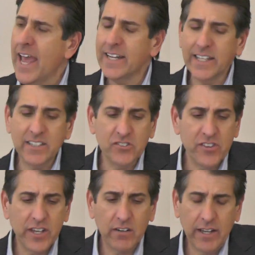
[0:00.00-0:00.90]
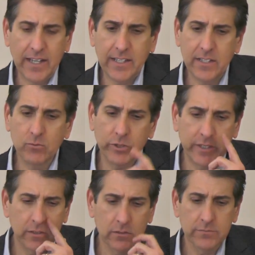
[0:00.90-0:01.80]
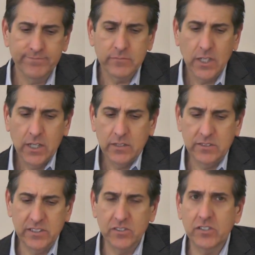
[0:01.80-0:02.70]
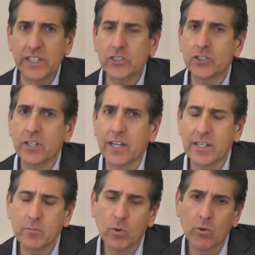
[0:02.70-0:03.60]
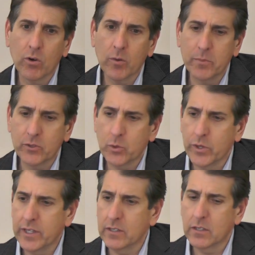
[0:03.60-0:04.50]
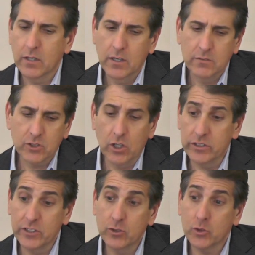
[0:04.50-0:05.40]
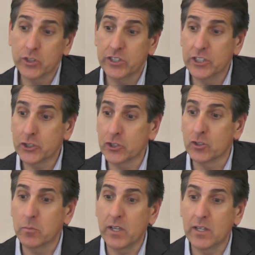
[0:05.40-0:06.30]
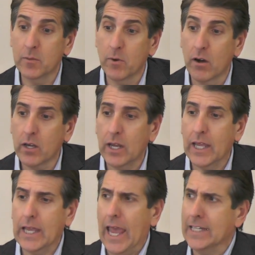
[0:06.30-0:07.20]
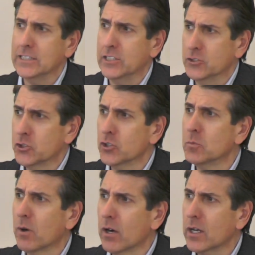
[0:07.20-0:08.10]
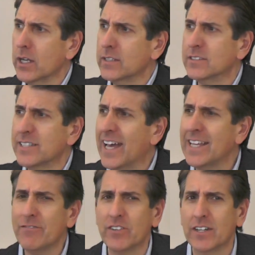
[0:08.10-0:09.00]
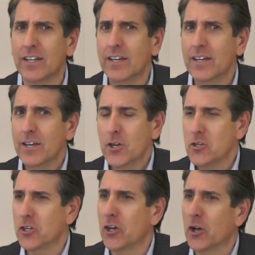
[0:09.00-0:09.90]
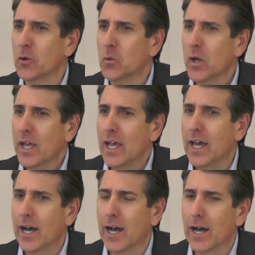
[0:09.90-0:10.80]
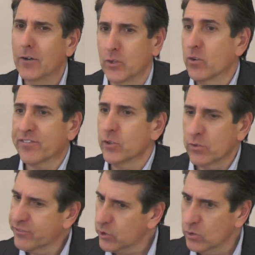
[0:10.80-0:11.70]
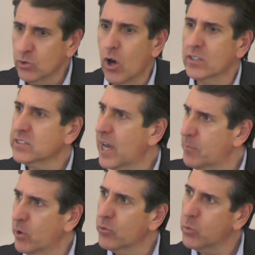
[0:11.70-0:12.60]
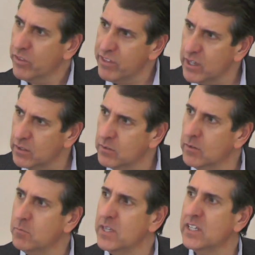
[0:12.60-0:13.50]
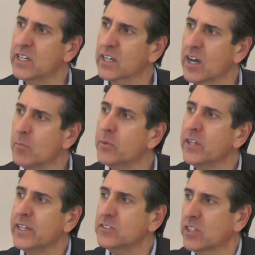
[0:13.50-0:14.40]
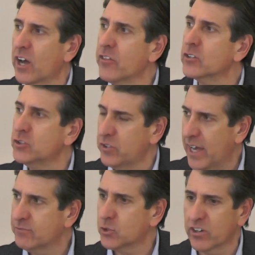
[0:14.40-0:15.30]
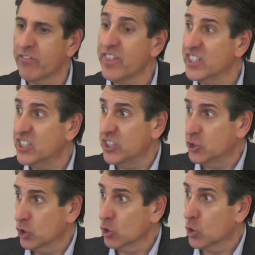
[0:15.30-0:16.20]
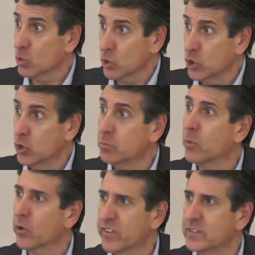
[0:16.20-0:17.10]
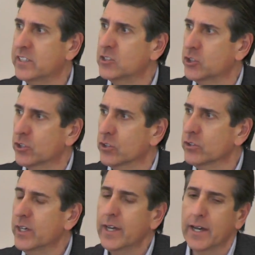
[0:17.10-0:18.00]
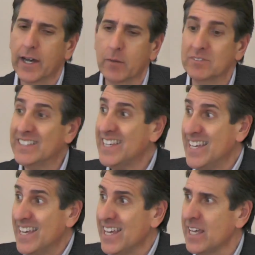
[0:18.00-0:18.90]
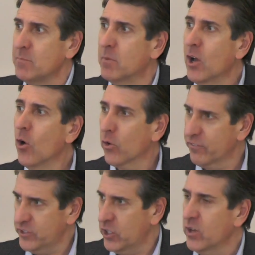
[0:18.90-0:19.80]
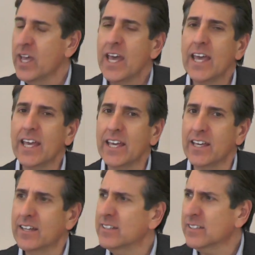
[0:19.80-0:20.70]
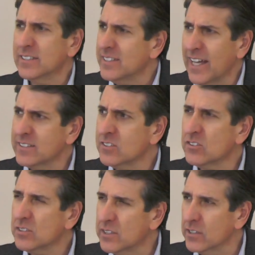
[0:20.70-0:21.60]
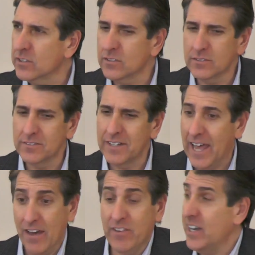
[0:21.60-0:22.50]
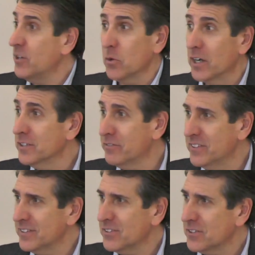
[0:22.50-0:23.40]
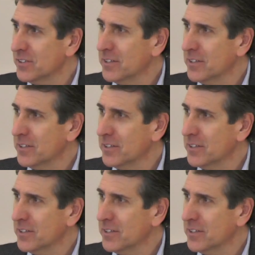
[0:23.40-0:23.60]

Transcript: And is there any real distinction anymore between, let's call it, traditional media marketing and digital marketing? Does that even, for a long time, both within media companies and others, you'd have sort of the digital group or the digital team, or does that still have any relevance?